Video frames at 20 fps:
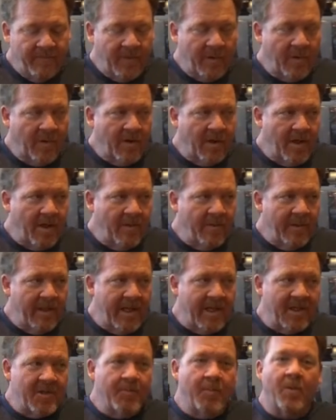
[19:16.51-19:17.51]
Florida,
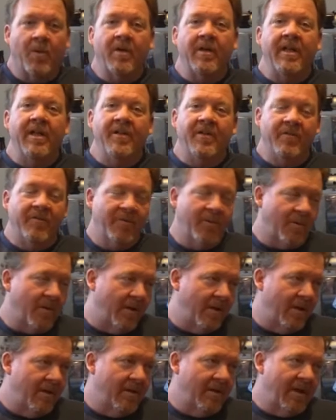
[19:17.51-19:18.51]
we export into
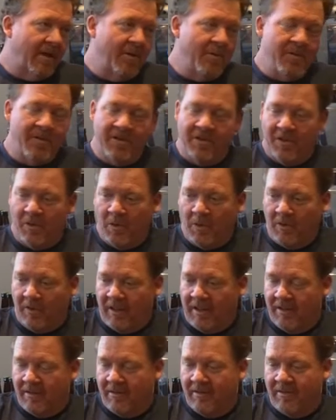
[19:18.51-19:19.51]
Florida. I always joke
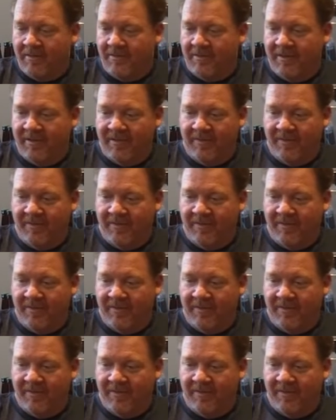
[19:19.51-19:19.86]
around.